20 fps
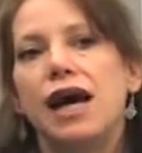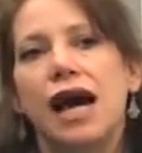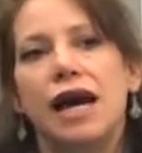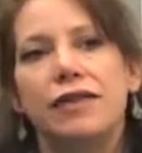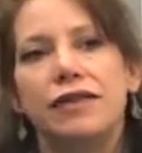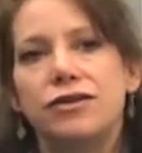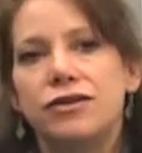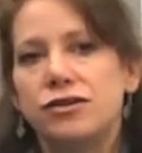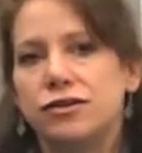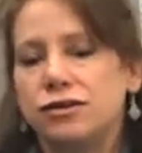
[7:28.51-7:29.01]

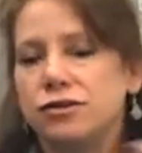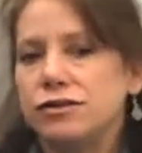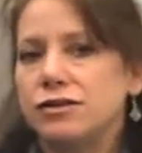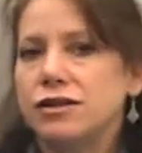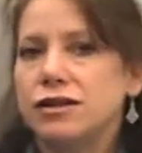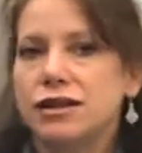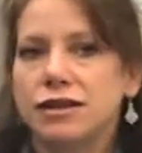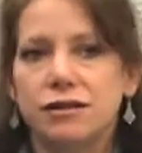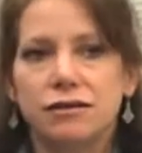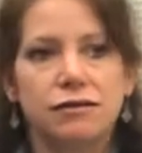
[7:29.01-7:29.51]
And the
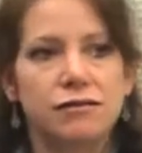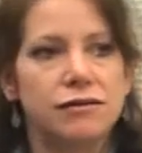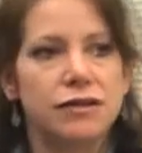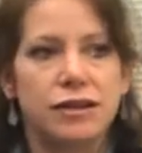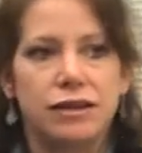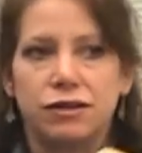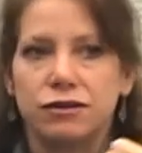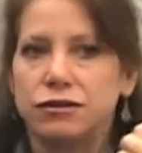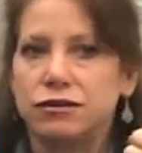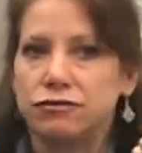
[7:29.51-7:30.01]
students can,
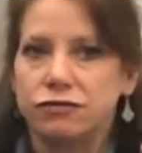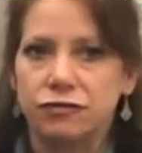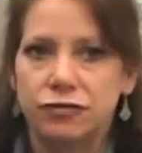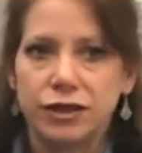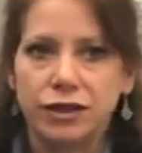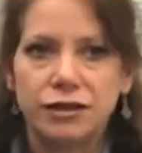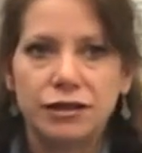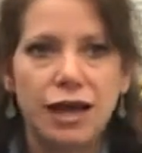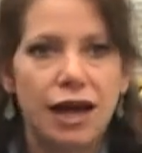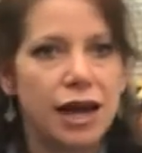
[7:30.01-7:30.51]

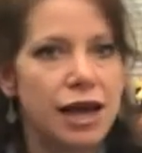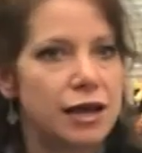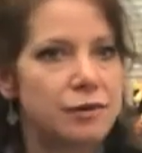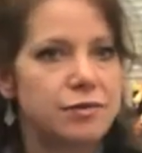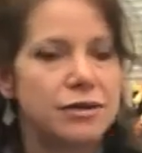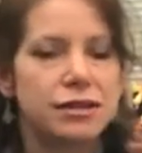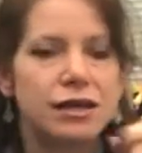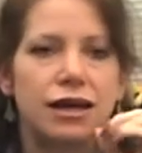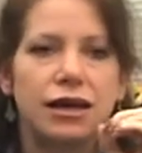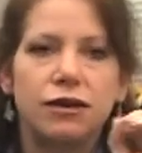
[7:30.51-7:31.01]
real time
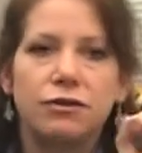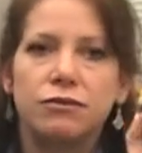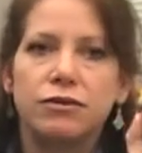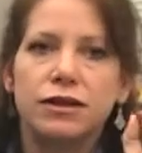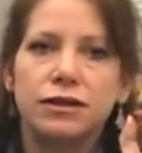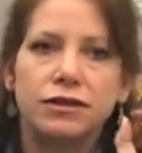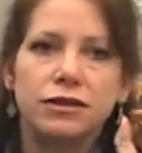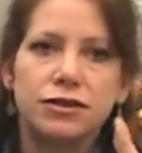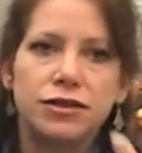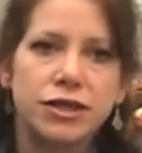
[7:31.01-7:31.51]
say,
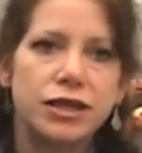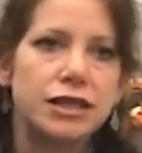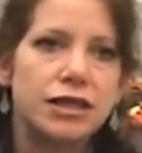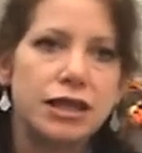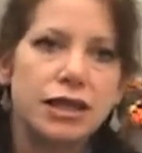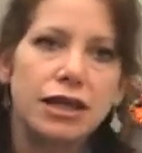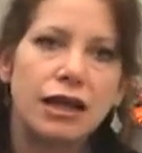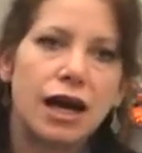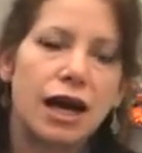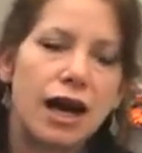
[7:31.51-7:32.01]
well, gee,
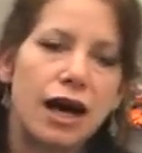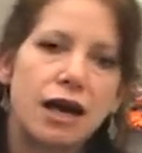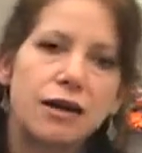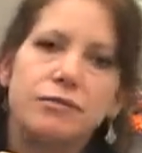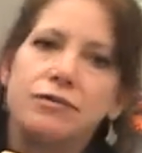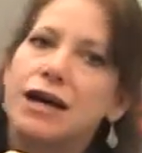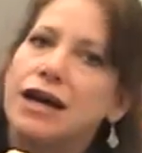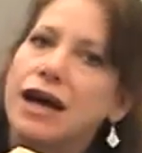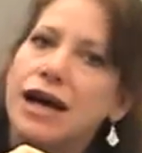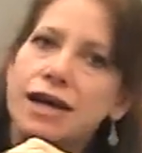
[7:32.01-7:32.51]
Dick,
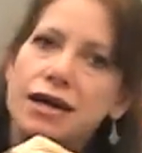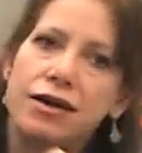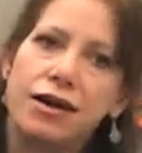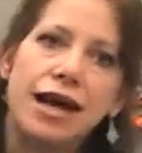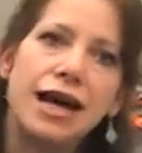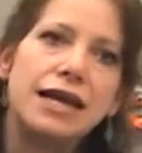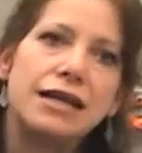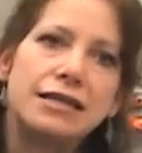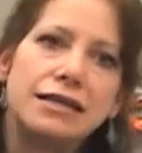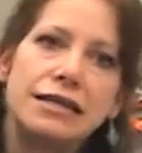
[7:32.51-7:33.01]
I
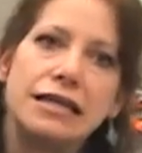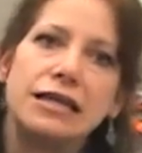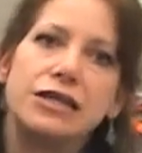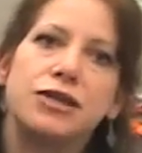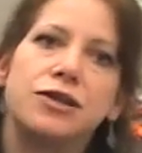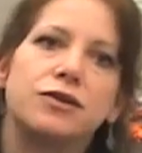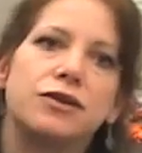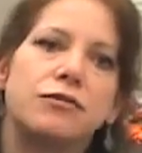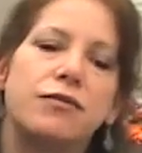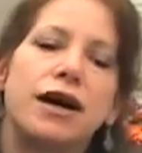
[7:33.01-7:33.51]
had this
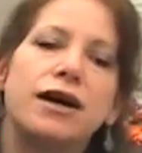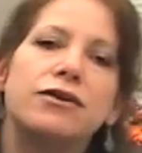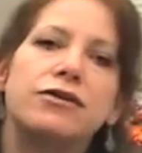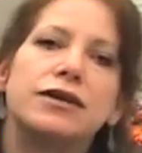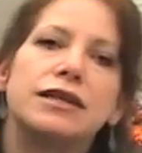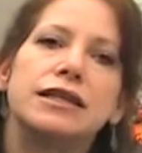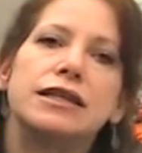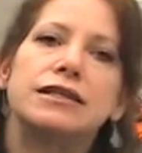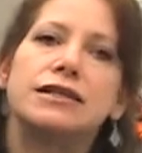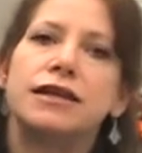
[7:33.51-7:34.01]
issue in my
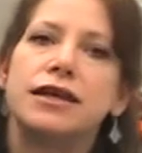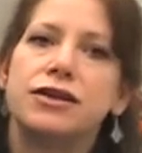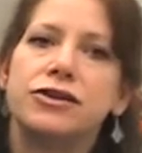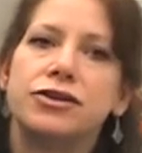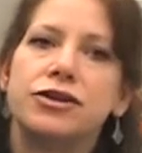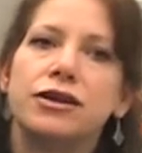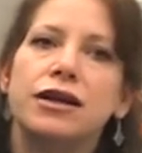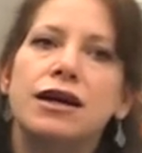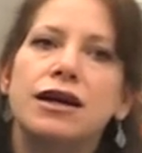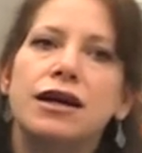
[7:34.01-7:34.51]

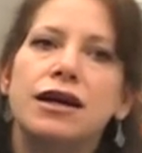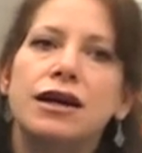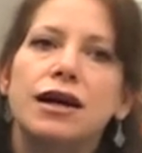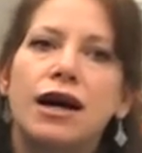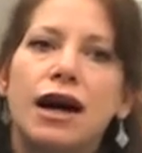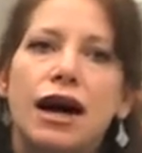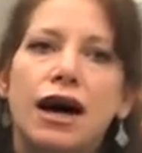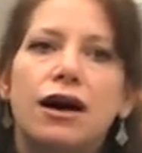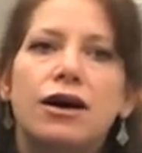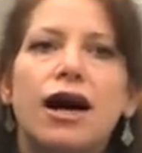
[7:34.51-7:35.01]
organization.
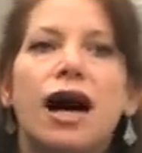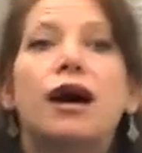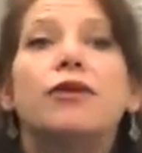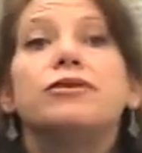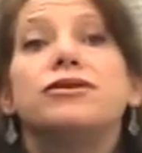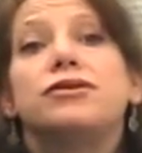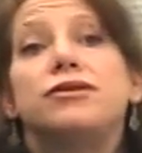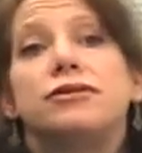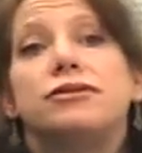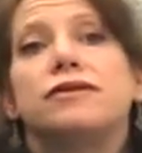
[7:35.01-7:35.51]
How
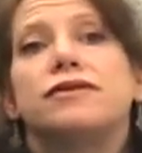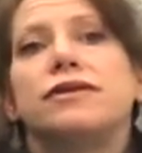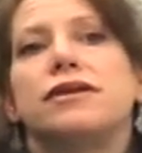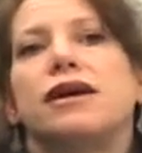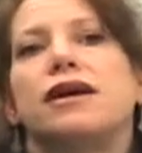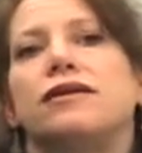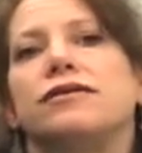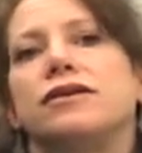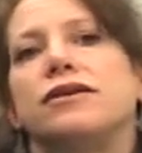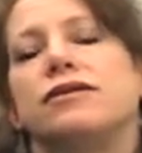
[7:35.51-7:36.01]
would you have
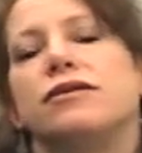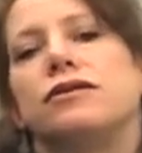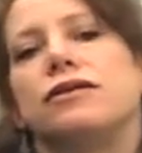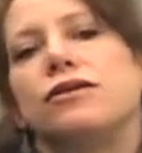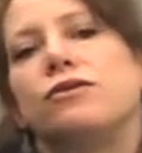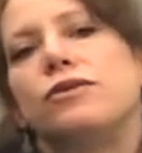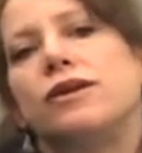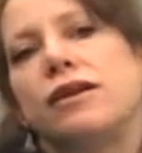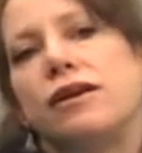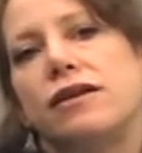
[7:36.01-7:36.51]
solved it?
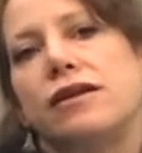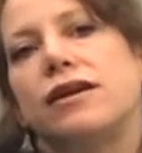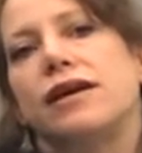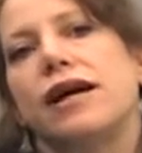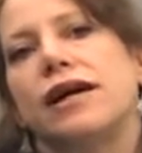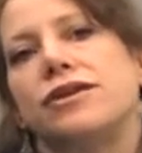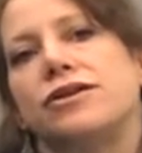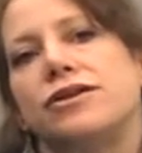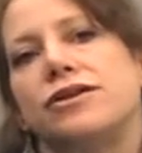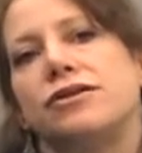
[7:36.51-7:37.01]
Or what do you think
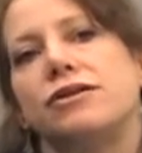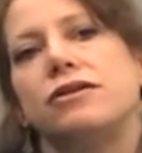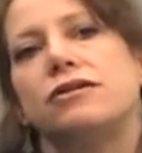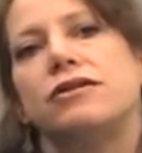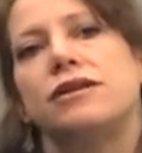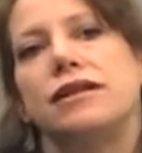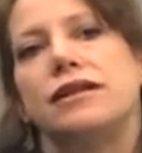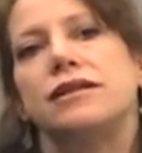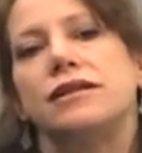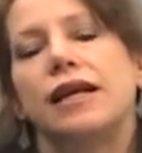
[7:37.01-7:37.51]
I should do
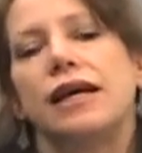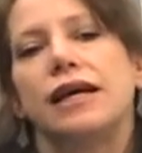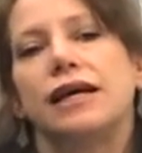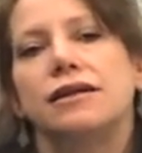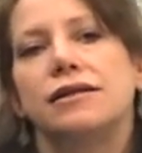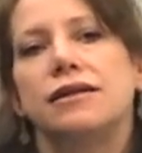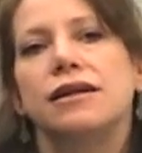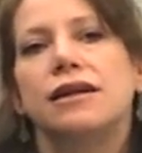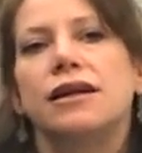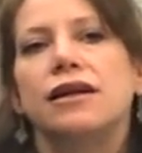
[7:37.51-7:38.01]
in this
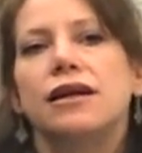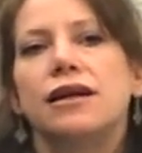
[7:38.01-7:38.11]
case?